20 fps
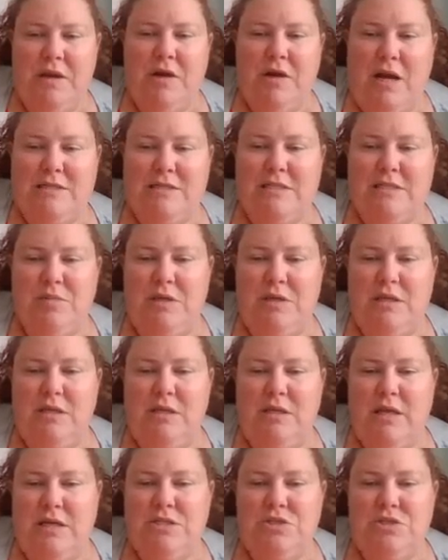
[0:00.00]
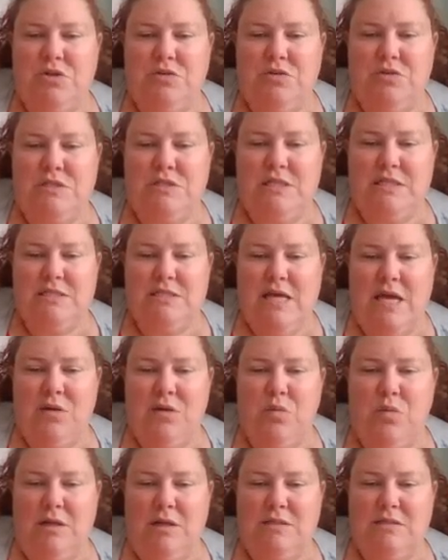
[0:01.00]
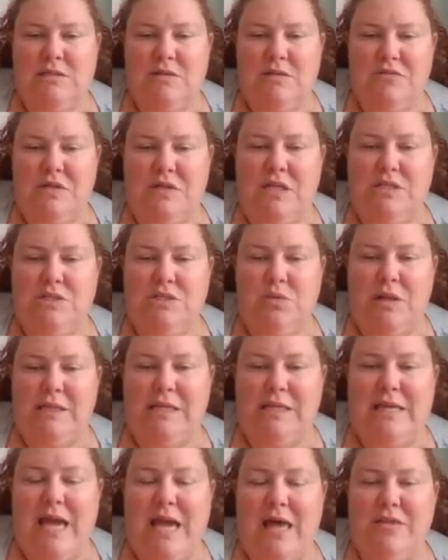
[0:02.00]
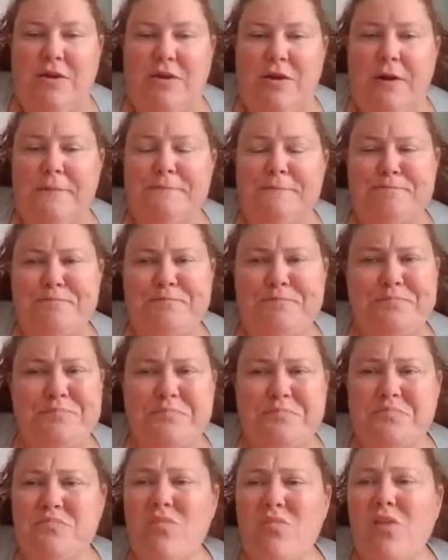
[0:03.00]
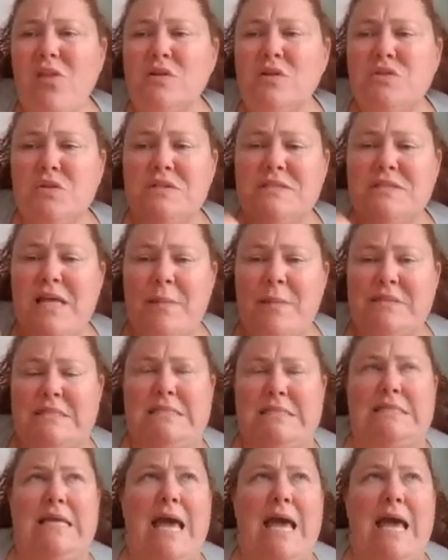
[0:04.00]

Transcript: microscopy that shows the inside walls of an indwelling catheter. So this happens